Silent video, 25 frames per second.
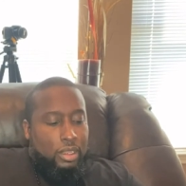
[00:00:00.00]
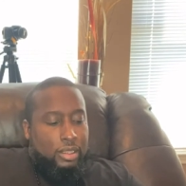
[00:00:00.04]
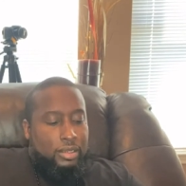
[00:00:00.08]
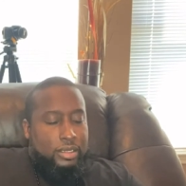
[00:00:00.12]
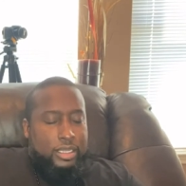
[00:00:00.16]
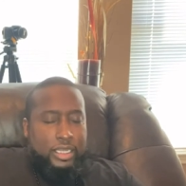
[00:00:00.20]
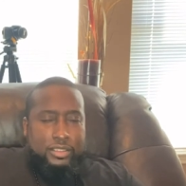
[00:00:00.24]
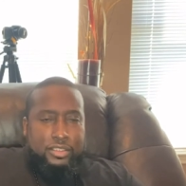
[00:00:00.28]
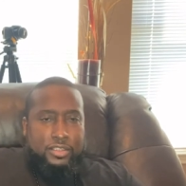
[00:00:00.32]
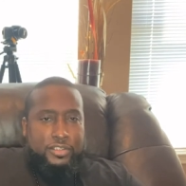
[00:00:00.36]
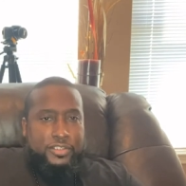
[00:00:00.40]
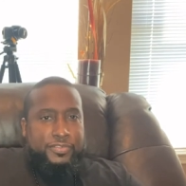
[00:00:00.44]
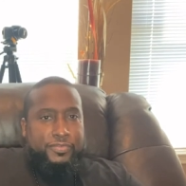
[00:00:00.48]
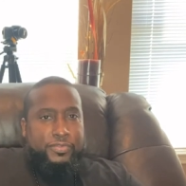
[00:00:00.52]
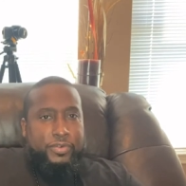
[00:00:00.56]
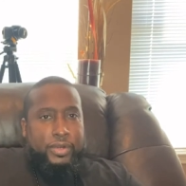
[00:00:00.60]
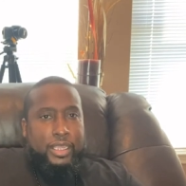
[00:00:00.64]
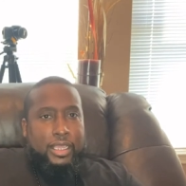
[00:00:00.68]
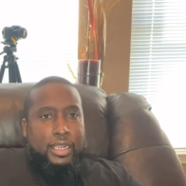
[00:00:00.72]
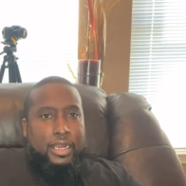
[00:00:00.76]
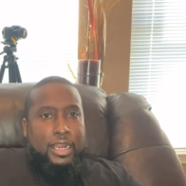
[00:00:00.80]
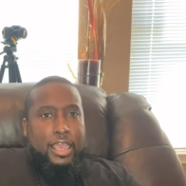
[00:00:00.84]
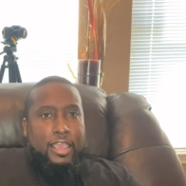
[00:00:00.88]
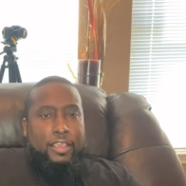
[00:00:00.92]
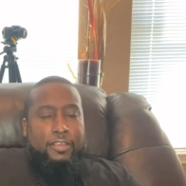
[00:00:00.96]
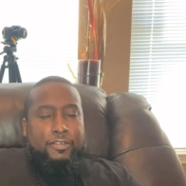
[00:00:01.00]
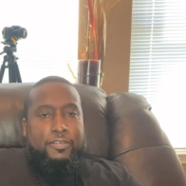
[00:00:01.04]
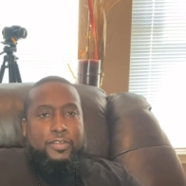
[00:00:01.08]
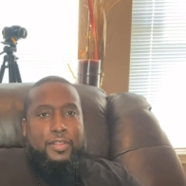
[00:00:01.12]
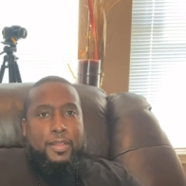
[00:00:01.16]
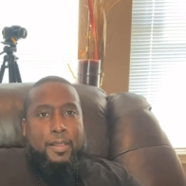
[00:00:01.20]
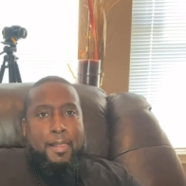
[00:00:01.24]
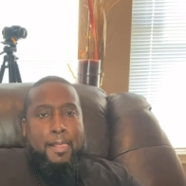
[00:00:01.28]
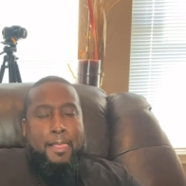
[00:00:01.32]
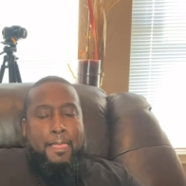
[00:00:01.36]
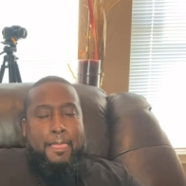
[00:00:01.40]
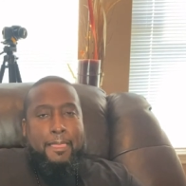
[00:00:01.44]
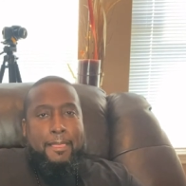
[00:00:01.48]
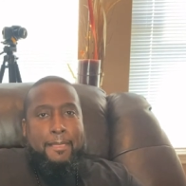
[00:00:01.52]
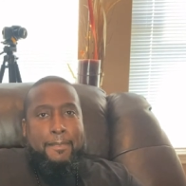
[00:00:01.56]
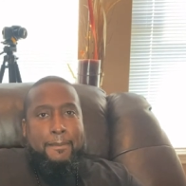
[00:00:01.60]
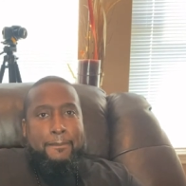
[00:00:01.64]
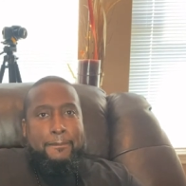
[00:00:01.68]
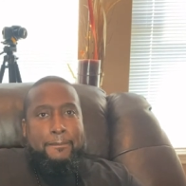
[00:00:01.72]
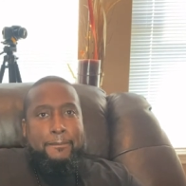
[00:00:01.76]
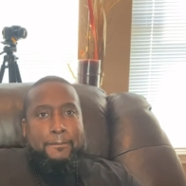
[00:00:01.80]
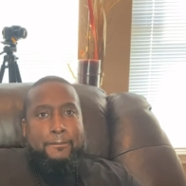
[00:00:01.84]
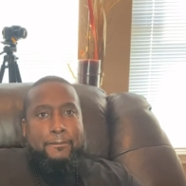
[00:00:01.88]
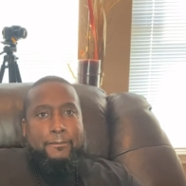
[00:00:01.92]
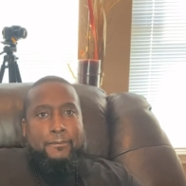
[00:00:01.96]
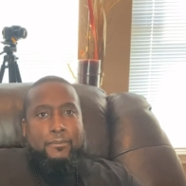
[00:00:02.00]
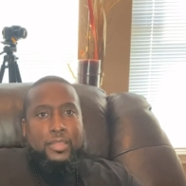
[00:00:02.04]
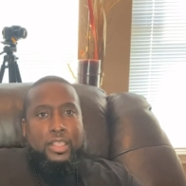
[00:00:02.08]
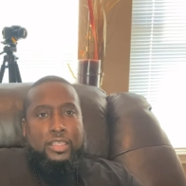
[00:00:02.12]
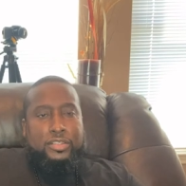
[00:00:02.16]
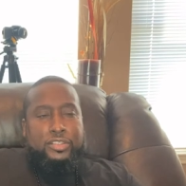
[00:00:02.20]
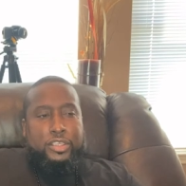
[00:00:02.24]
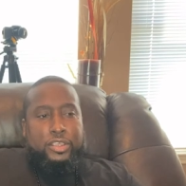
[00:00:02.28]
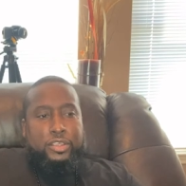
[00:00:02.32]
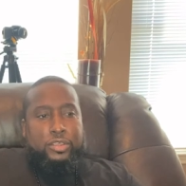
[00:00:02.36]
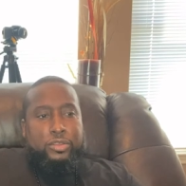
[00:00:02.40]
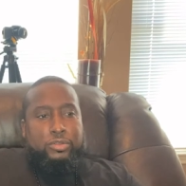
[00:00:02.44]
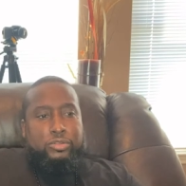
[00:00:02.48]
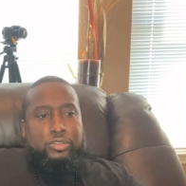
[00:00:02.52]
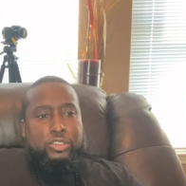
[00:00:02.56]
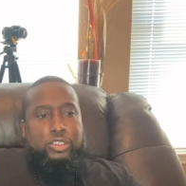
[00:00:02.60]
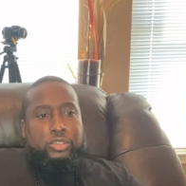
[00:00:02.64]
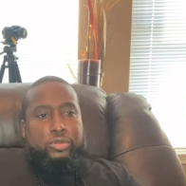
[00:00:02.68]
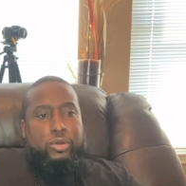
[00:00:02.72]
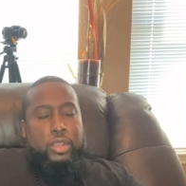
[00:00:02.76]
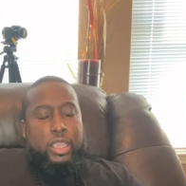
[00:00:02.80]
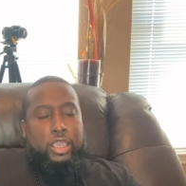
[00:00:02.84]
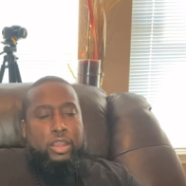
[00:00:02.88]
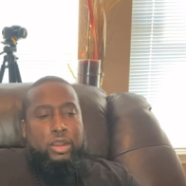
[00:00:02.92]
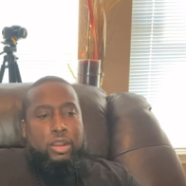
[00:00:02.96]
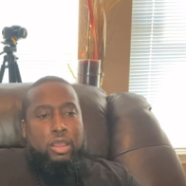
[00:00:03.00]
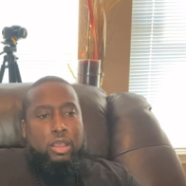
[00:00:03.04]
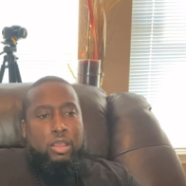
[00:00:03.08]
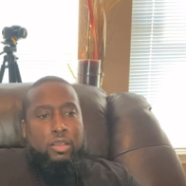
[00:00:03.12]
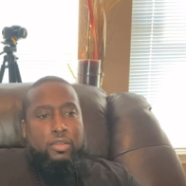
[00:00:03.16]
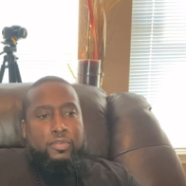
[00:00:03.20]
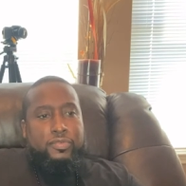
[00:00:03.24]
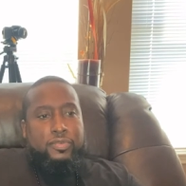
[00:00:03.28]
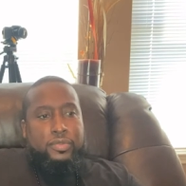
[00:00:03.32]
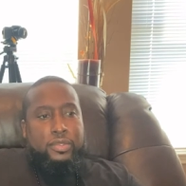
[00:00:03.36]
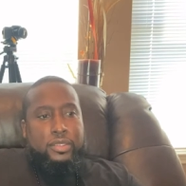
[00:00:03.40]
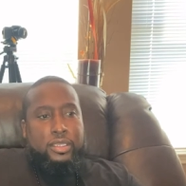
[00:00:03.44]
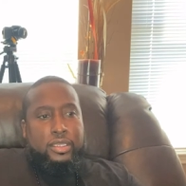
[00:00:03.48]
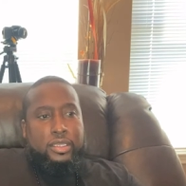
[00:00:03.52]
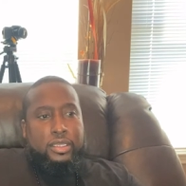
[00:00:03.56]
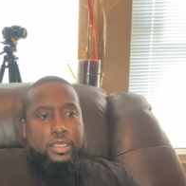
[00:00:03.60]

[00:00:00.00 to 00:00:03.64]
Nothing's free in life. It's a huge trade-off.